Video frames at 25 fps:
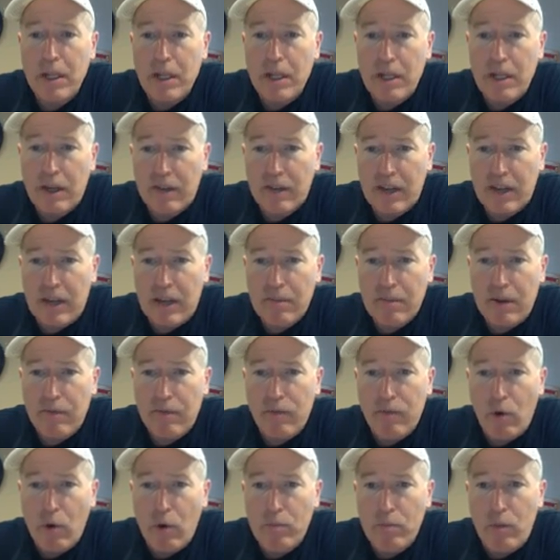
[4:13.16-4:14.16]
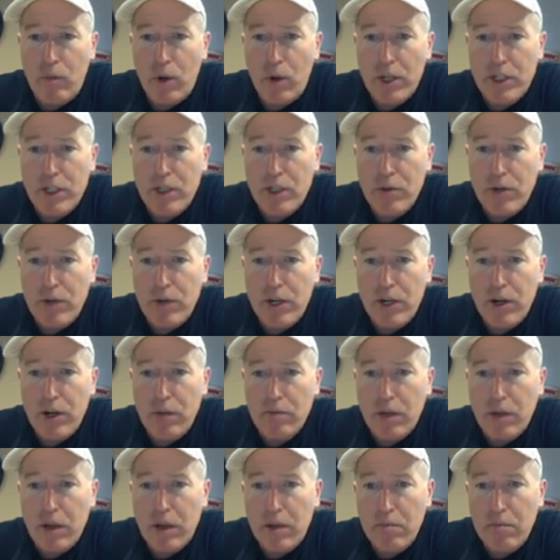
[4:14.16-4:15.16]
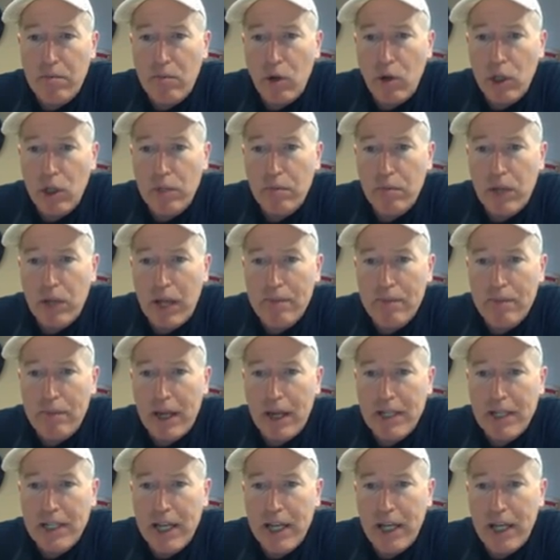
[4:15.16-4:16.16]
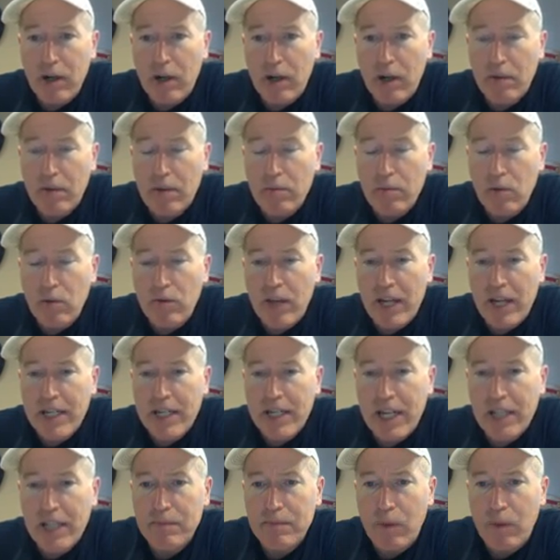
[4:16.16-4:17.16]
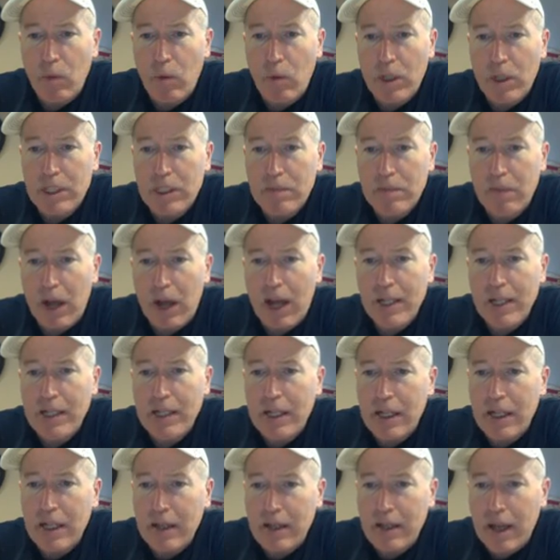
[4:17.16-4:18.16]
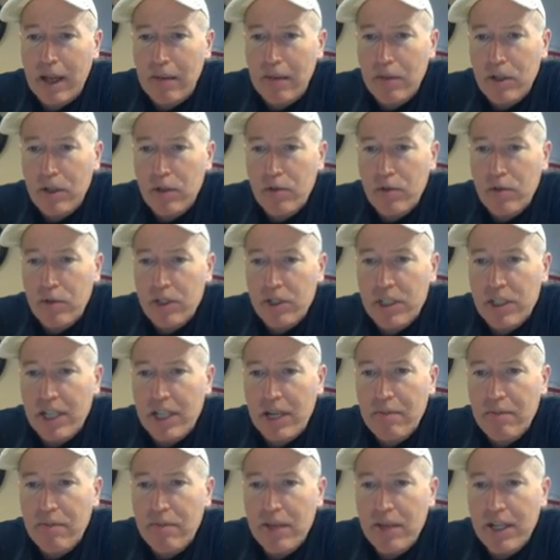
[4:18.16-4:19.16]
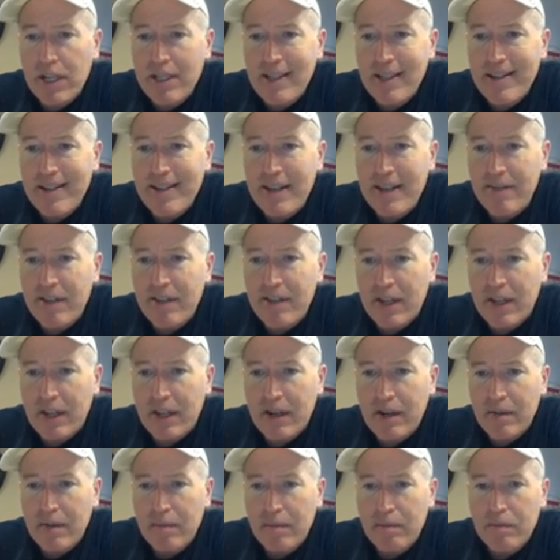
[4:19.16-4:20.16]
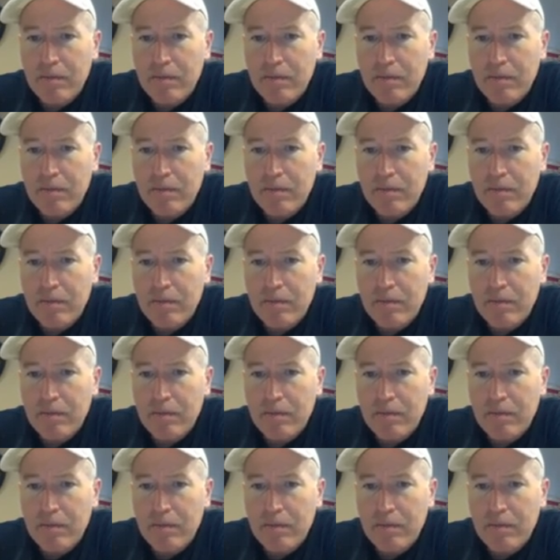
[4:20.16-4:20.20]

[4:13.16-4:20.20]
I've got my 4.2 here. I'm going to multiply it by 10, or I'm going to move that decimal 1 spot. I'm going to do the same thing in the dividend.